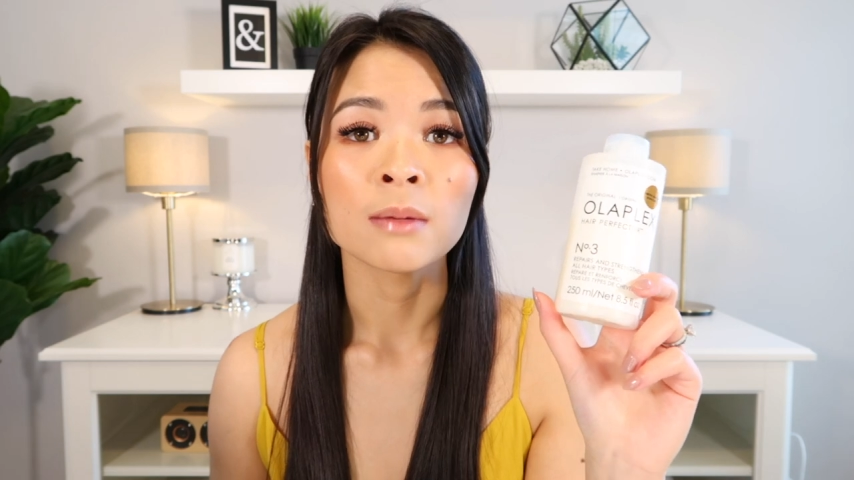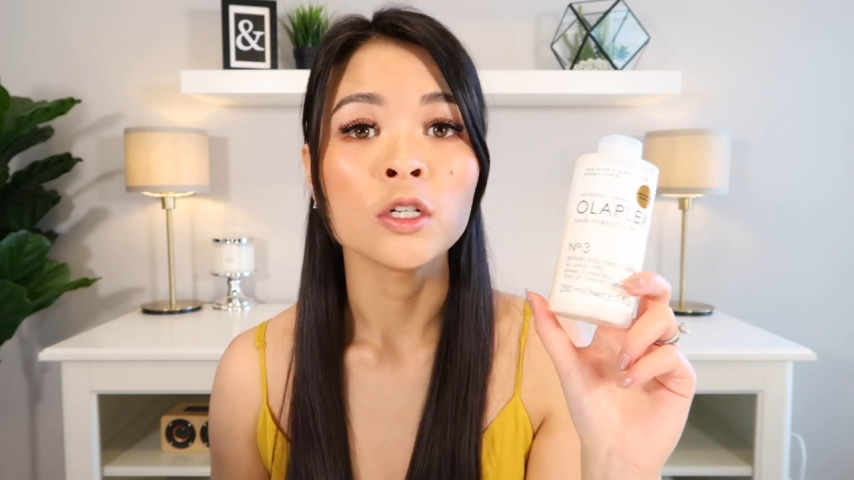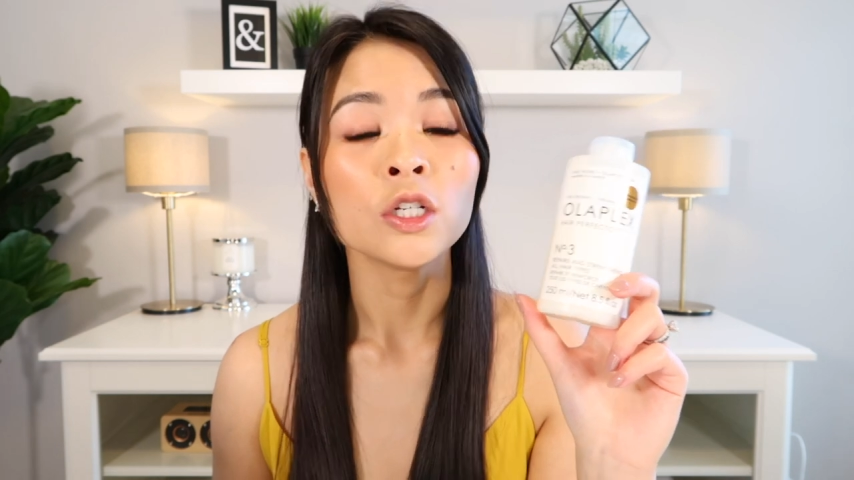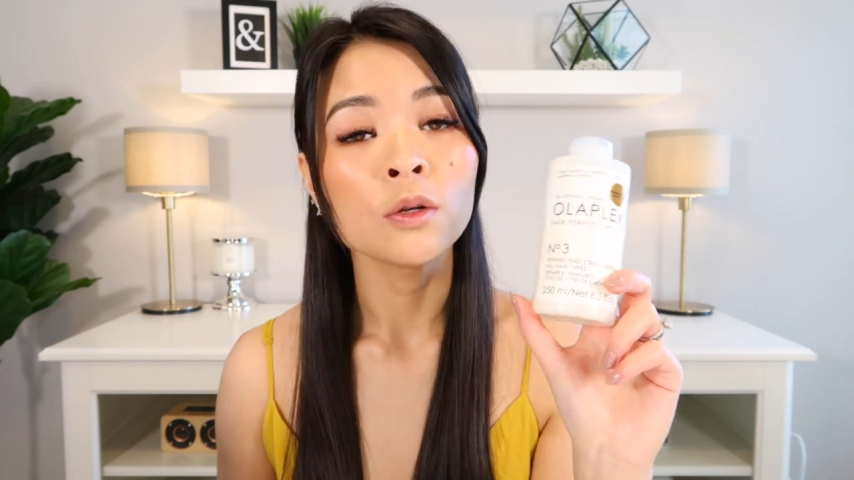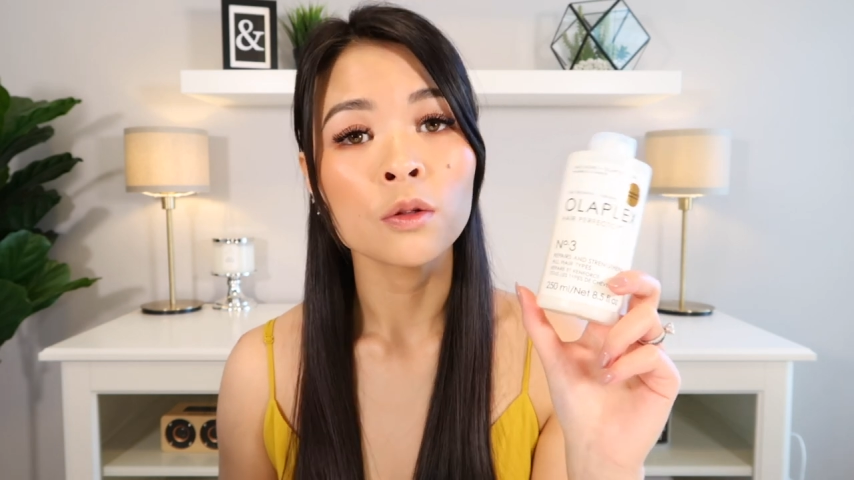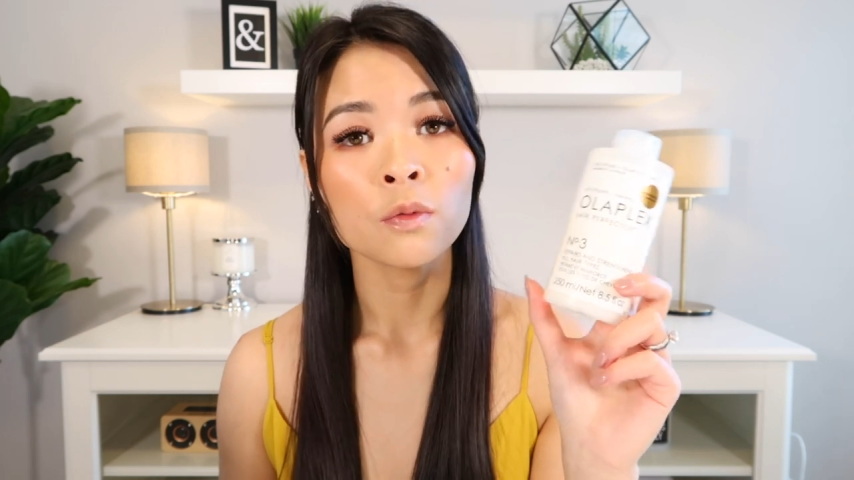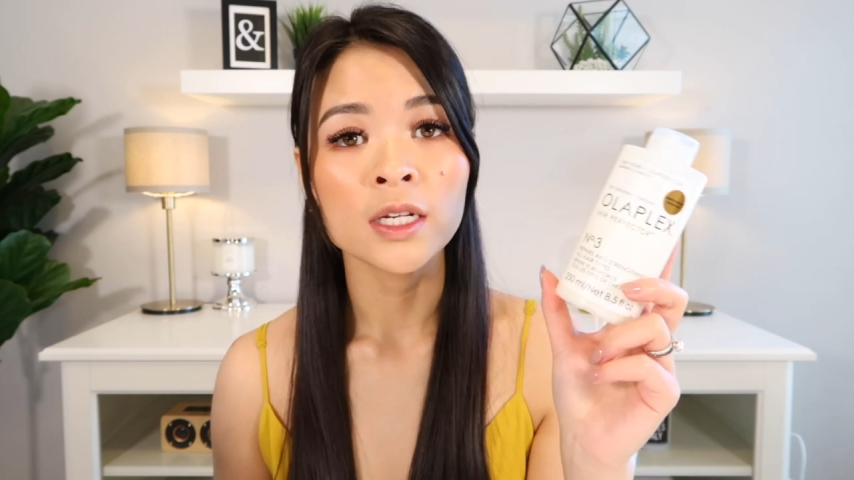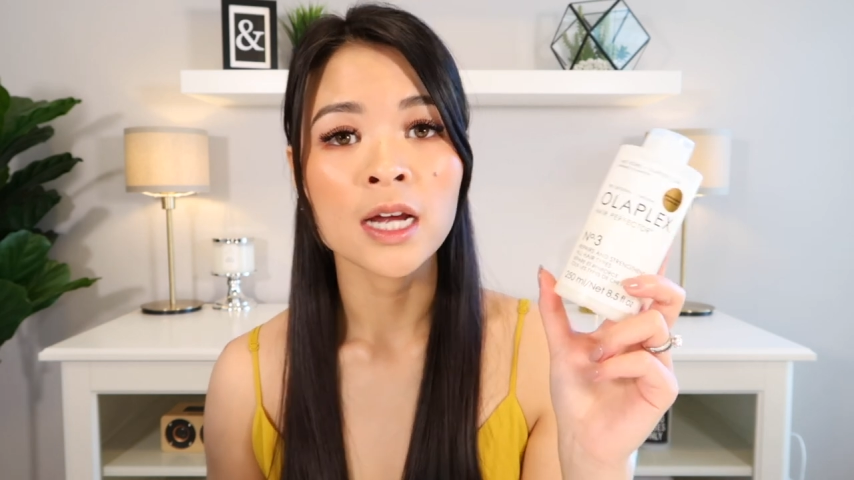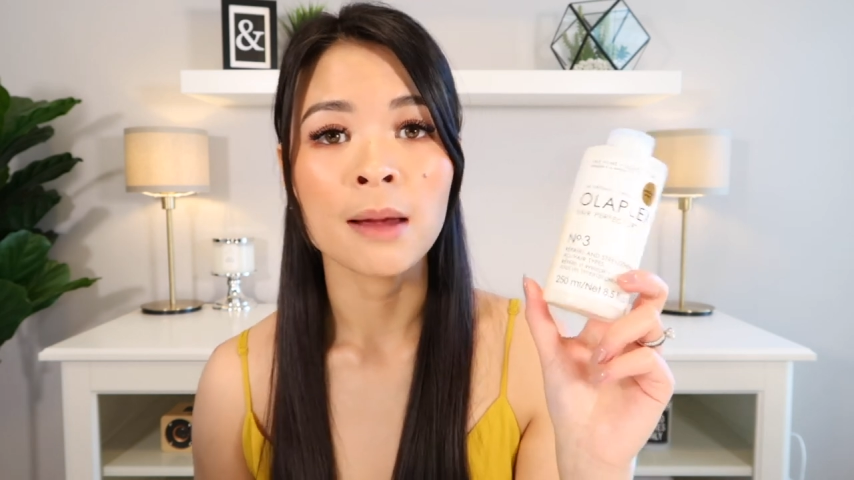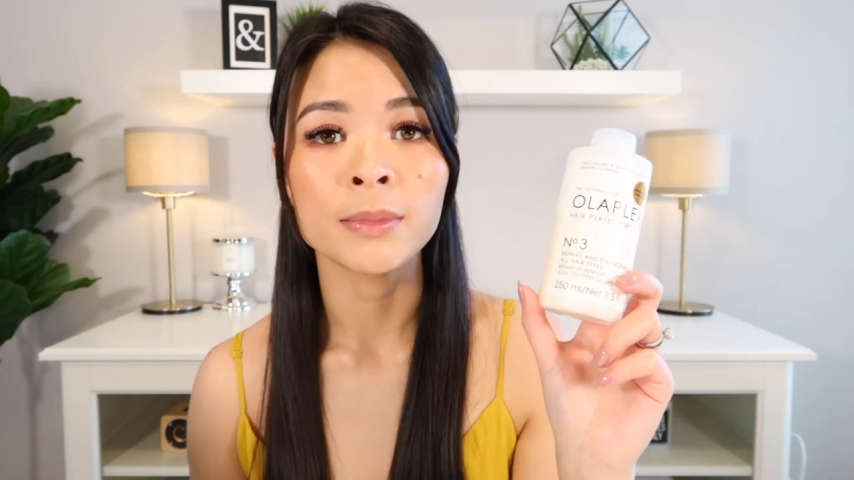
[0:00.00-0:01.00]
up to 2 to
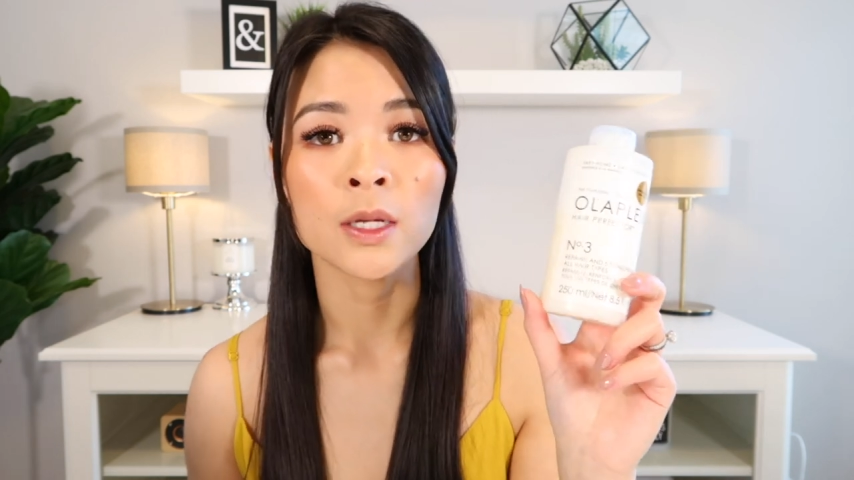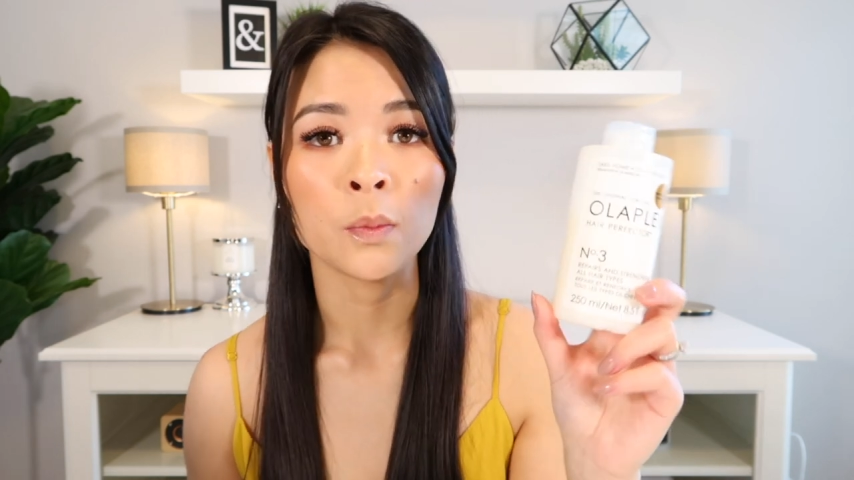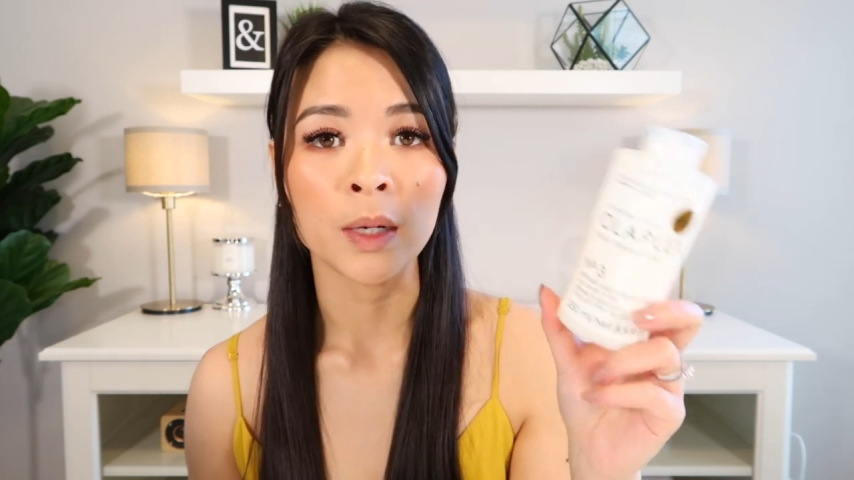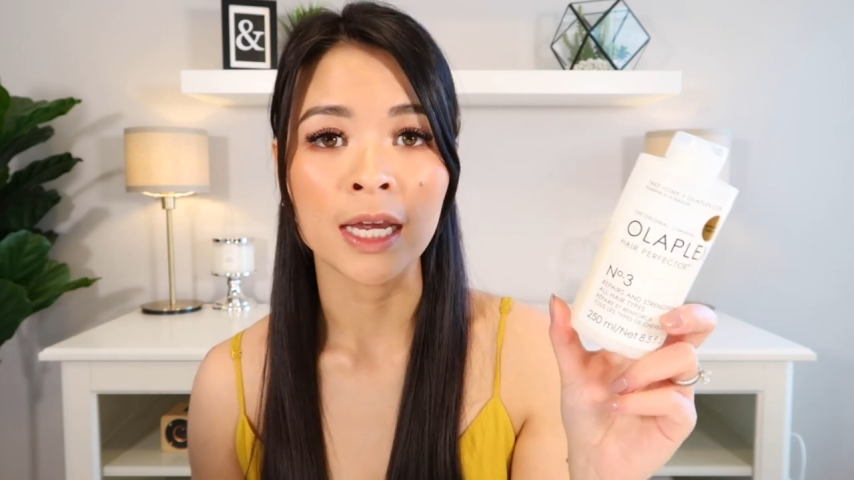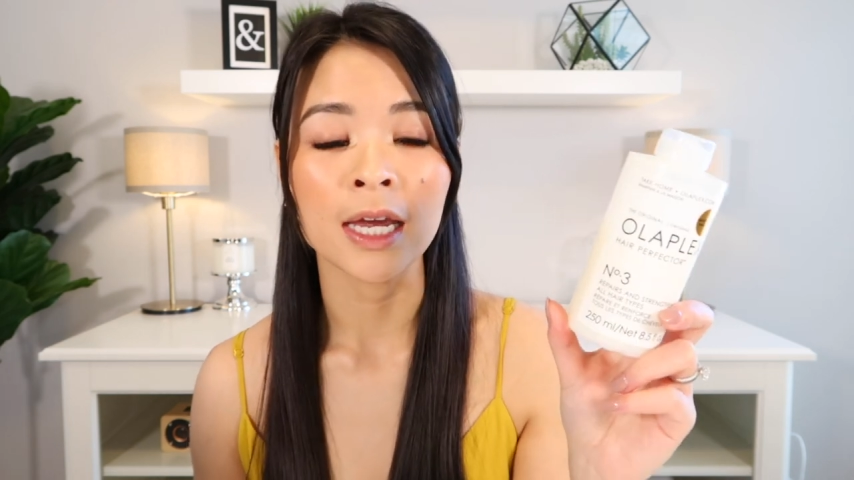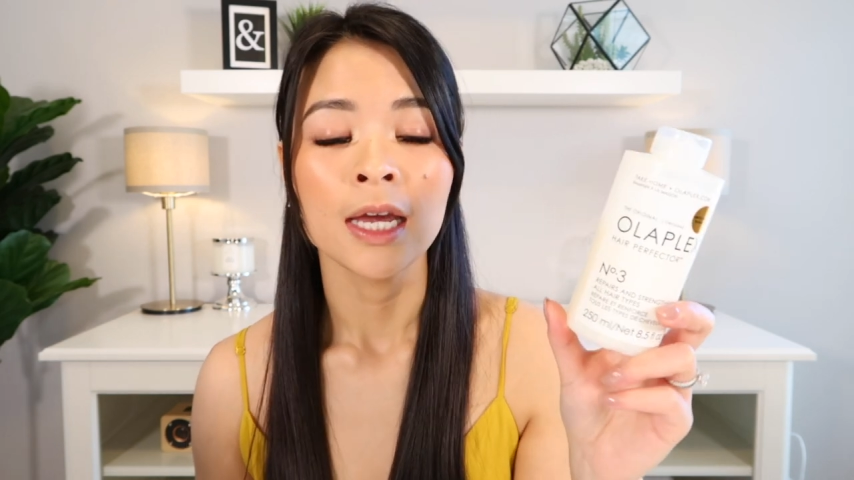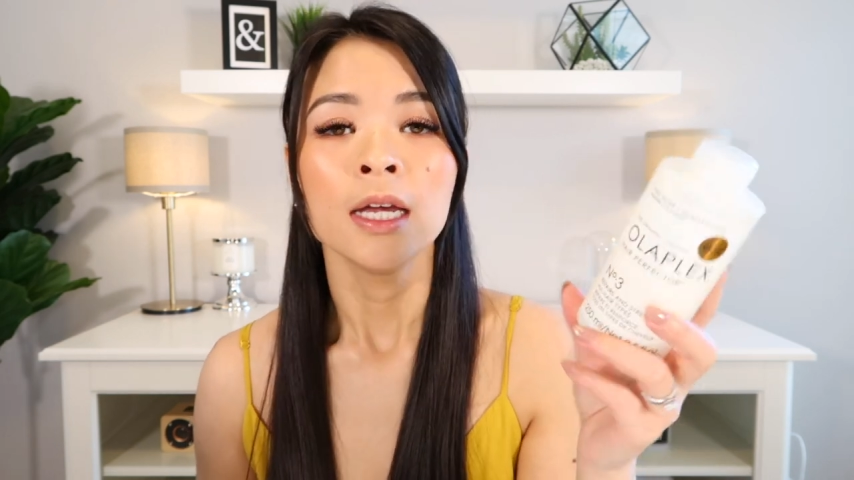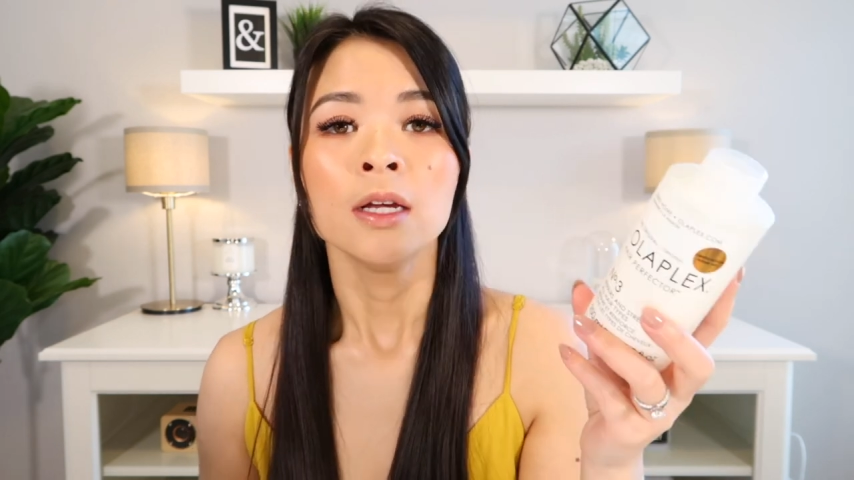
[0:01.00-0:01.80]
3 times a week.